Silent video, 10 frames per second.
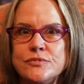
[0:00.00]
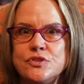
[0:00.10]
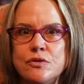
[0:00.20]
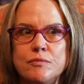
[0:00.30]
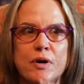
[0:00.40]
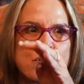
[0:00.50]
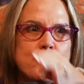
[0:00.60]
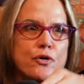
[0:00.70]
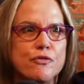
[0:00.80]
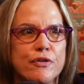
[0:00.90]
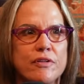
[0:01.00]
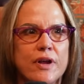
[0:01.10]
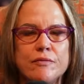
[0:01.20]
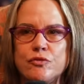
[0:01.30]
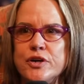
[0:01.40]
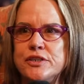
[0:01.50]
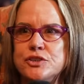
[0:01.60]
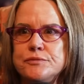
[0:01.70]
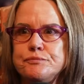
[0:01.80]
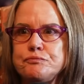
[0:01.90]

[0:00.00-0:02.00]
So my rope will go further. I can reach.